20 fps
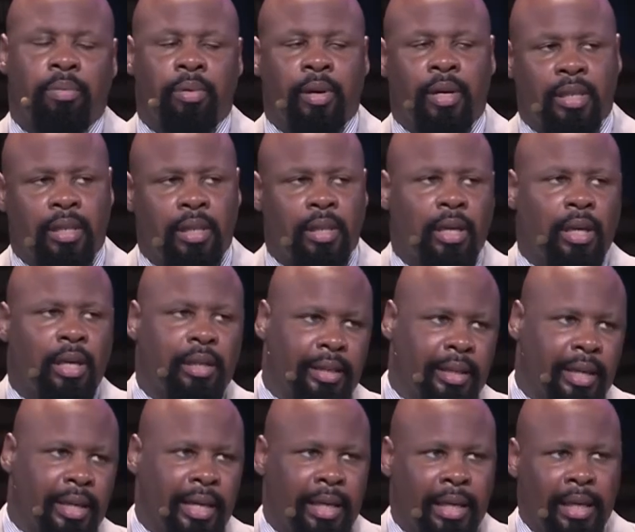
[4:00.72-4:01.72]
the prison. He's
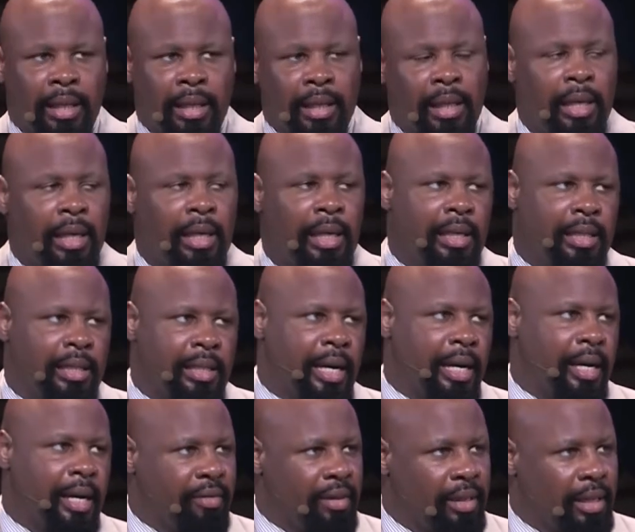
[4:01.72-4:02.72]
leading. He's
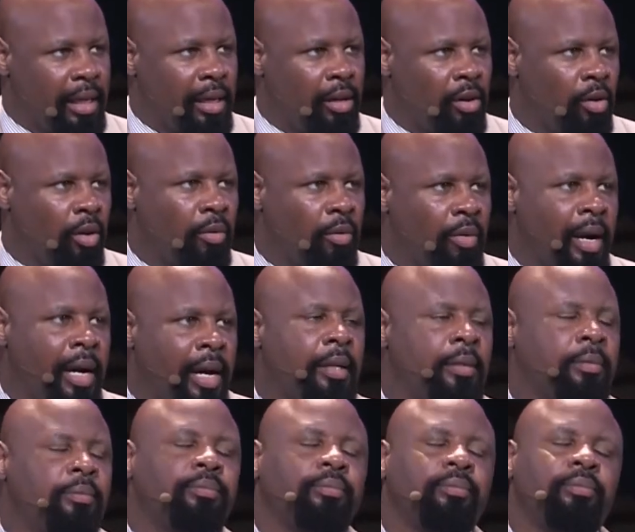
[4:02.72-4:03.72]
got everything going
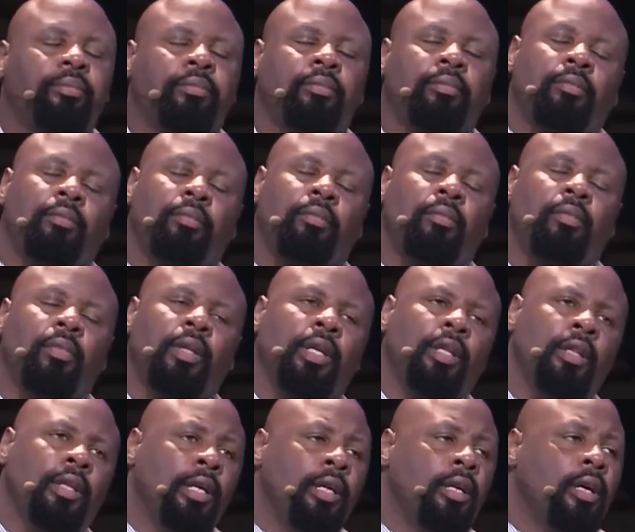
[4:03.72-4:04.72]
right.
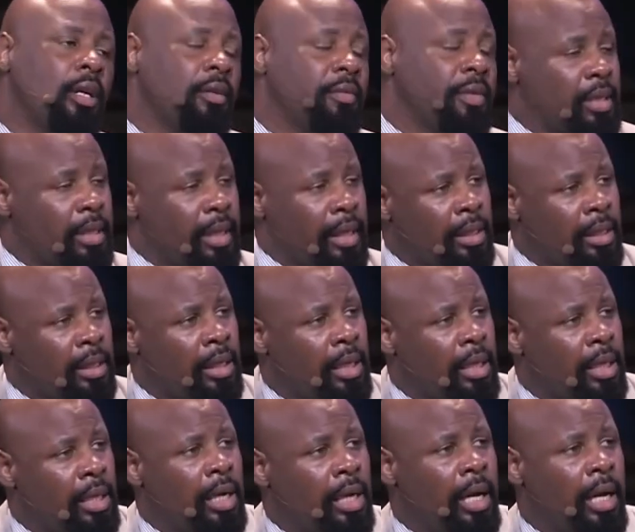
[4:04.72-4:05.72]
Then all of a sudden,
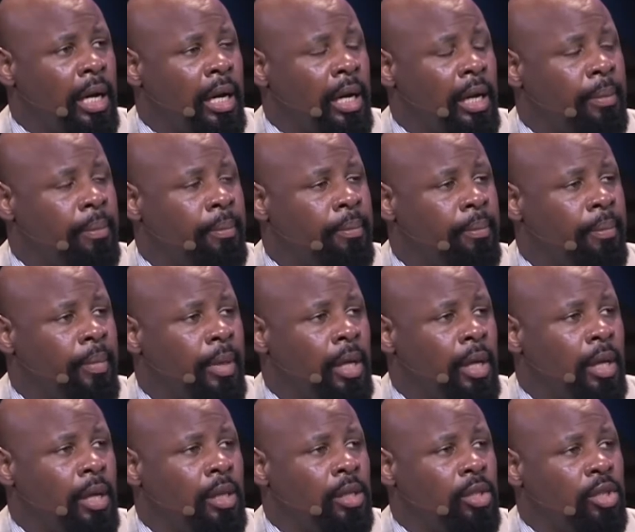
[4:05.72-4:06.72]
um,
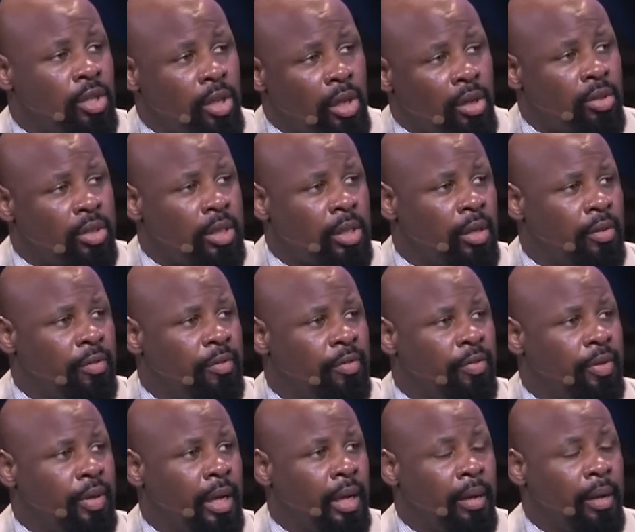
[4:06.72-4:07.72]

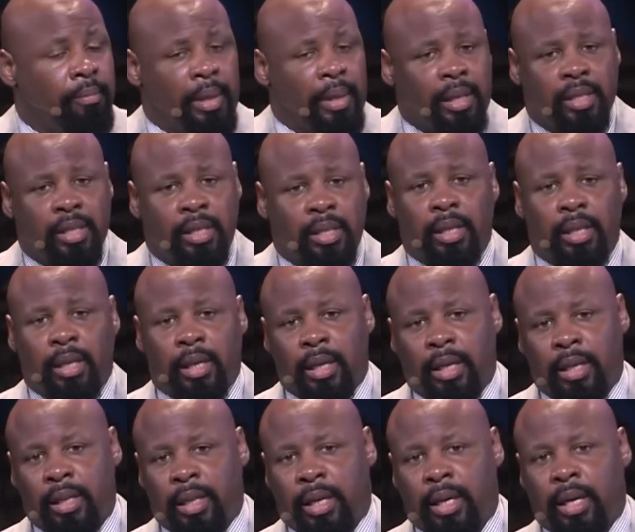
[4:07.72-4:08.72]
Joseph uh, meets
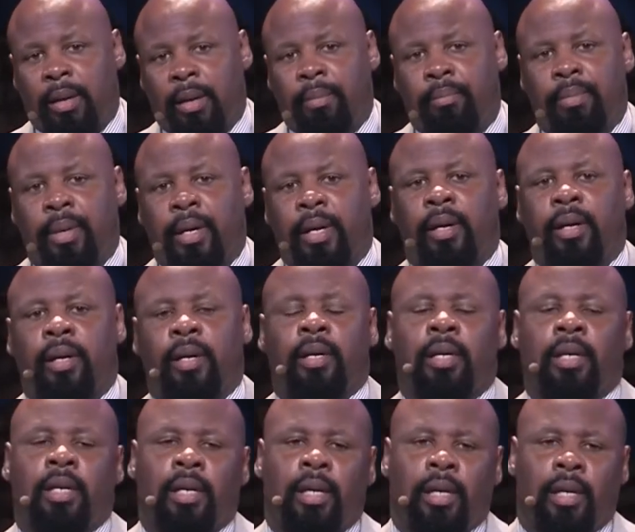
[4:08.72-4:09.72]
uh, the cupbearer
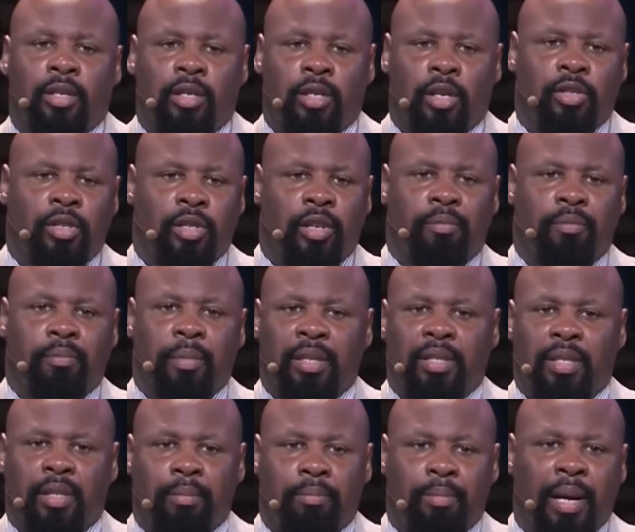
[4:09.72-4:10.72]
and Joseph
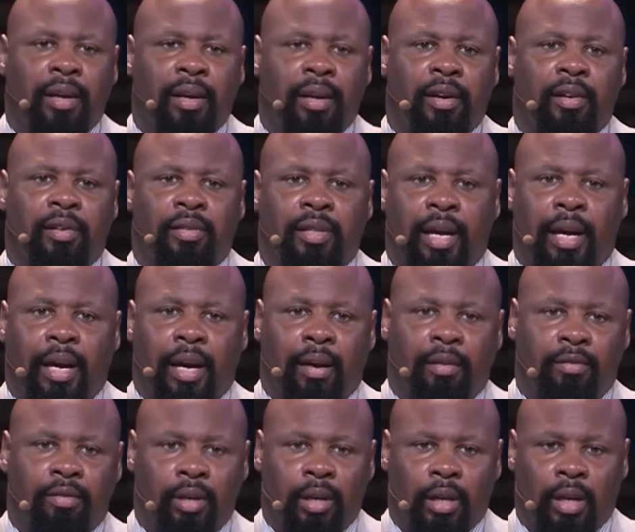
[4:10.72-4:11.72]
meets the baker. They
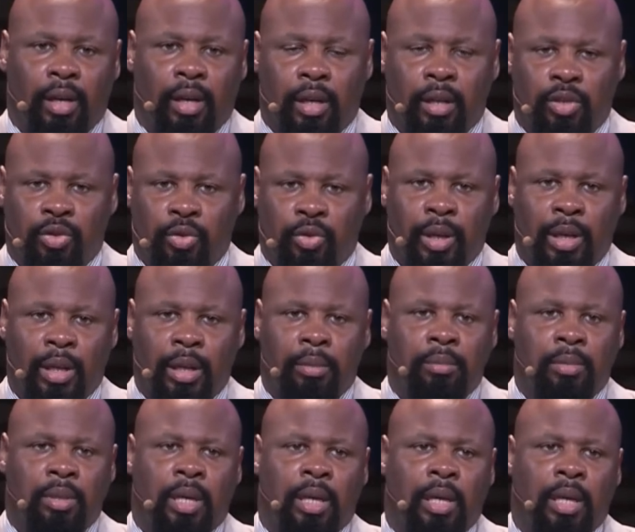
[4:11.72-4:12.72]
have uh,
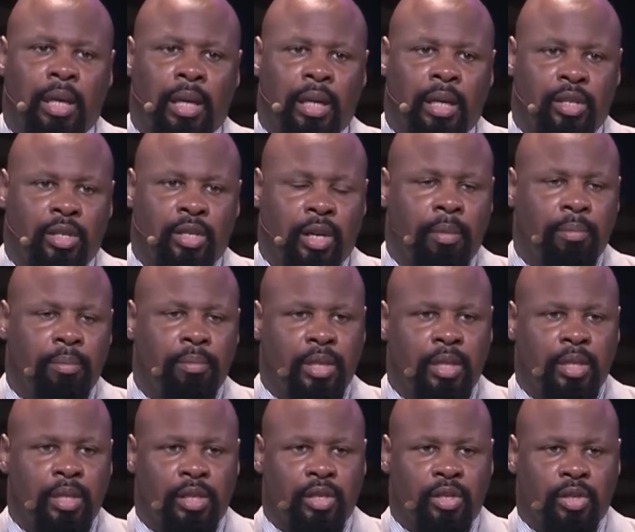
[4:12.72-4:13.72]
dreams. He
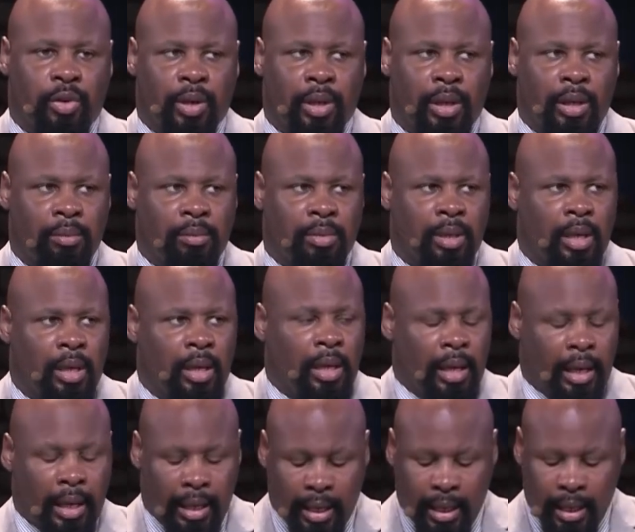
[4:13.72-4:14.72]
interprets their dreams
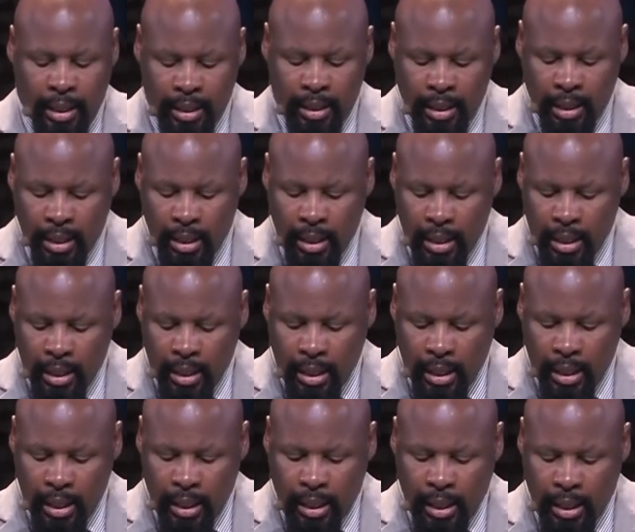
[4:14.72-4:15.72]
and
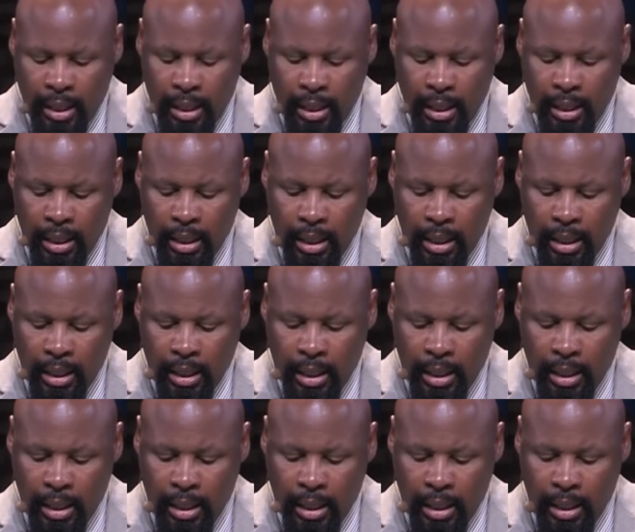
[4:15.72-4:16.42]
he,